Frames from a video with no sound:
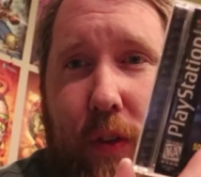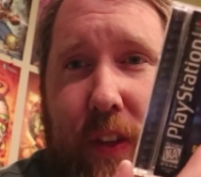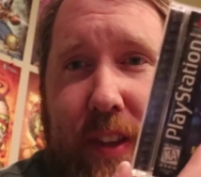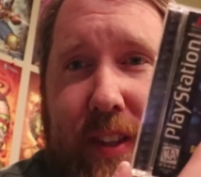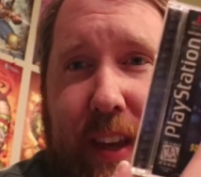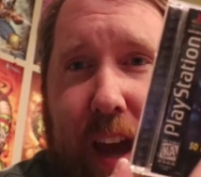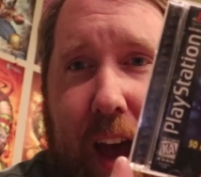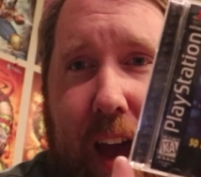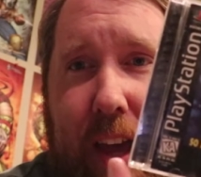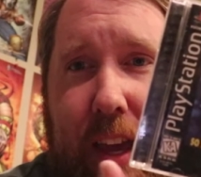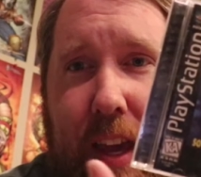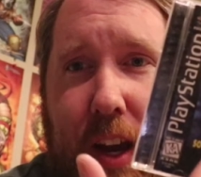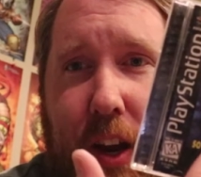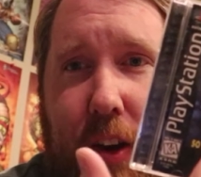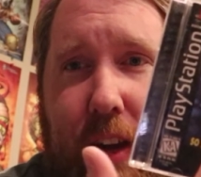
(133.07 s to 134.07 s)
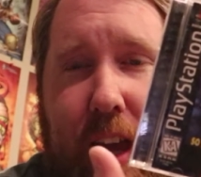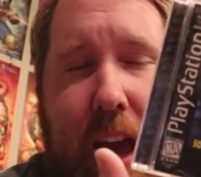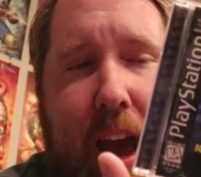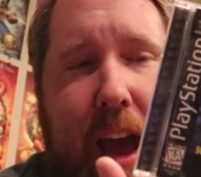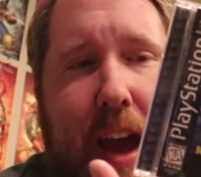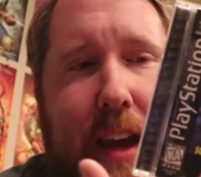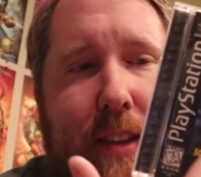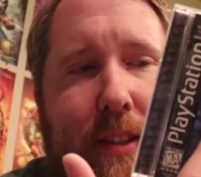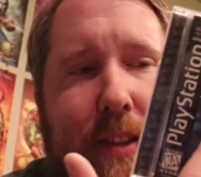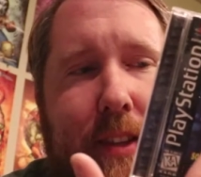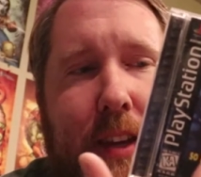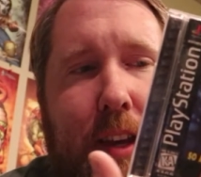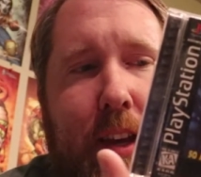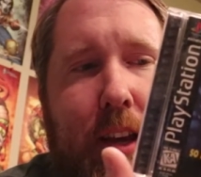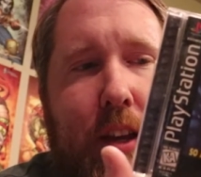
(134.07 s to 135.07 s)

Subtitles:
this guy here, he has